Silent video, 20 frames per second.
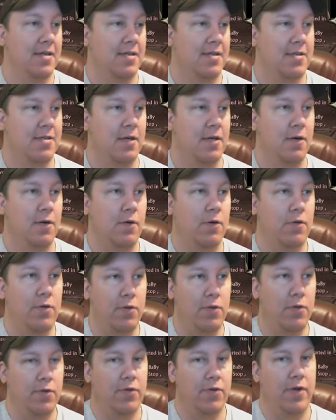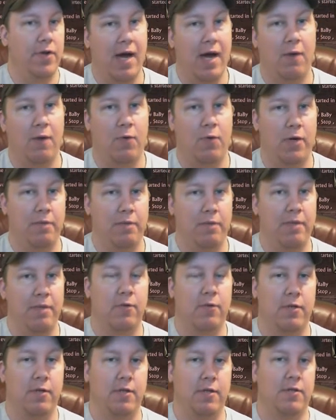So you do not want to be
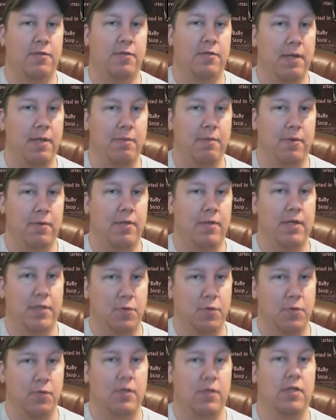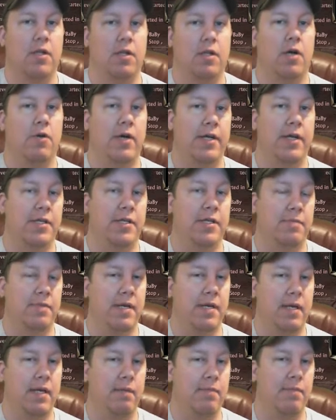one of those people that's real low
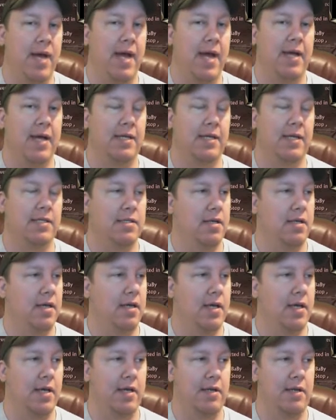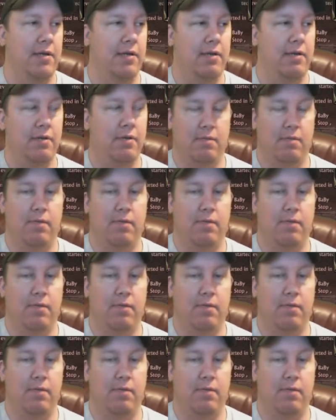HP max and